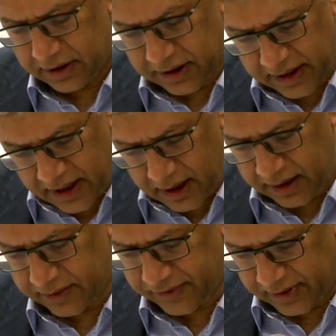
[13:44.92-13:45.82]

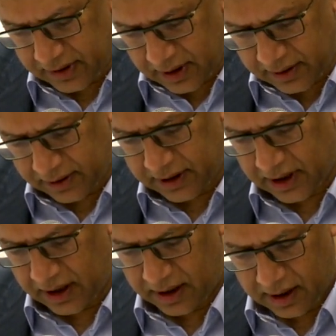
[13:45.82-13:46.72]
Today is another
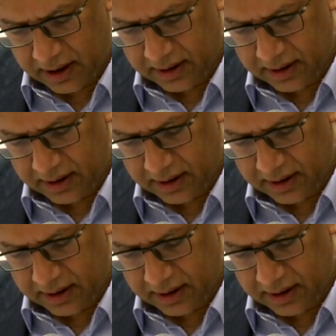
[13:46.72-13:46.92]
day.